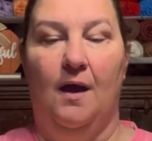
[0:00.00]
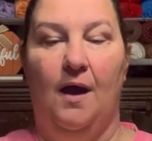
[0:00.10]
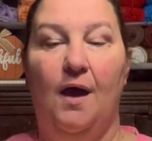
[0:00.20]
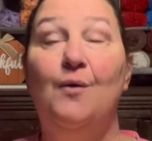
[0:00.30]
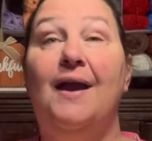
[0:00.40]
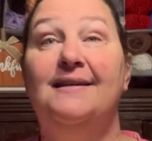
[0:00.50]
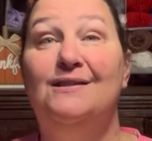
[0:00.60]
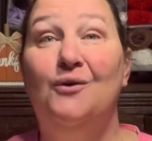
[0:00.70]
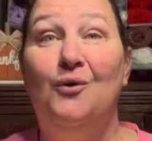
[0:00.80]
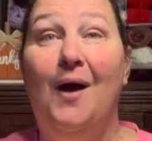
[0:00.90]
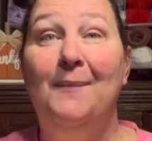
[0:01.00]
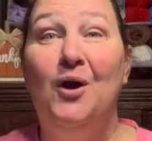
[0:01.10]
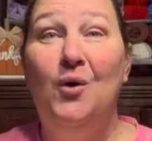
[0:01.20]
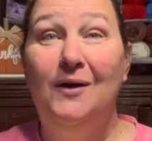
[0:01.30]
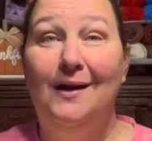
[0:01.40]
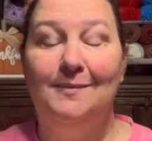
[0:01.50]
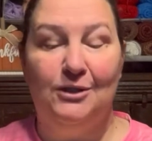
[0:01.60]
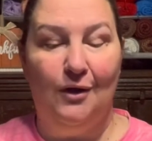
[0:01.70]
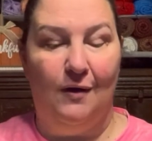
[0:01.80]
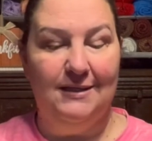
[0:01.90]
Okay, so I'm going to hold it up so
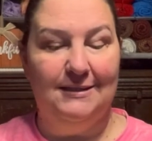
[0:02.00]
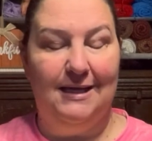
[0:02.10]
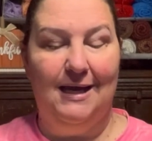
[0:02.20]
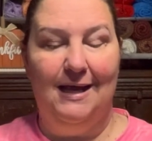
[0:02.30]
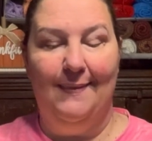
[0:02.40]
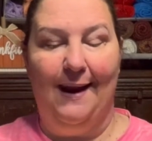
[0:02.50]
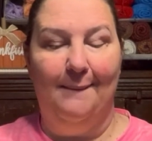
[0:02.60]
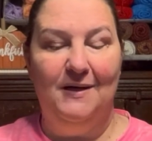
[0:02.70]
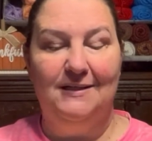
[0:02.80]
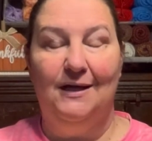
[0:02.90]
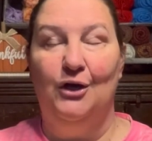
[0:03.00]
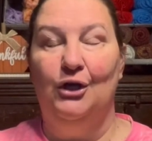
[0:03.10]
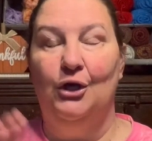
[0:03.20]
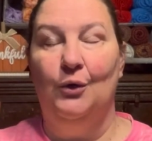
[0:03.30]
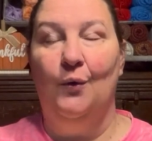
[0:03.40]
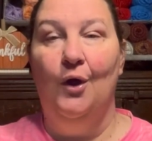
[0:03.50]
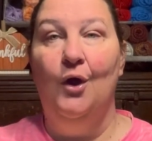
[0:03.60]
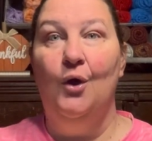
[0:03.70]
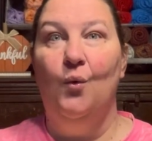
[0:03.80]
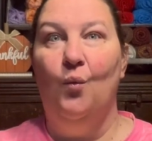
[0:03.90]
y'all can see it, and then I'm going to tell you
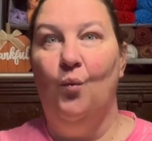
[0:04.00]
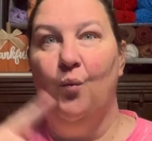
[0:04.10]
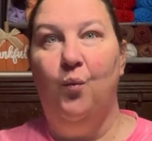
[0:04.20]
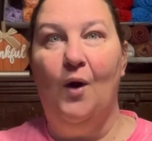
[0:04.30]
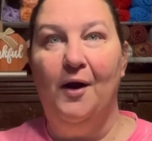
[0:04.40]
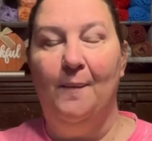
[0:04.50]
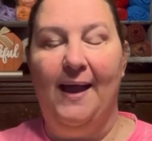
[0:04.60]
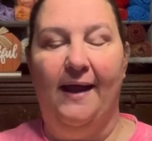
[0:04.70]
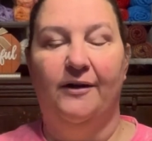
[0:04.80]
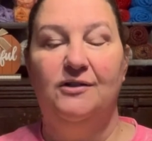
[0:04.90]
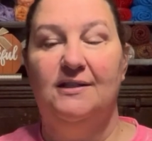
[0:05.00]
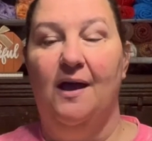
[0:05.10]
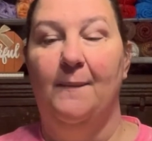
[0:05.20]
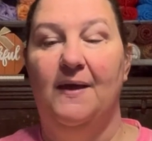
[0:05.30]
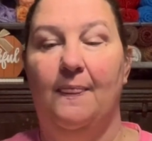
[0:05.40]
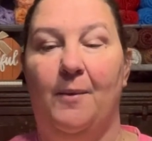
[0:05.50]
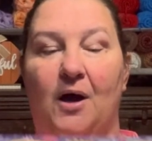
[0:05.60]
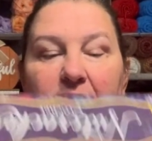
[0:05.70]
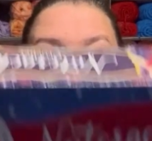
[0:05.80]
what all patterns come in the box.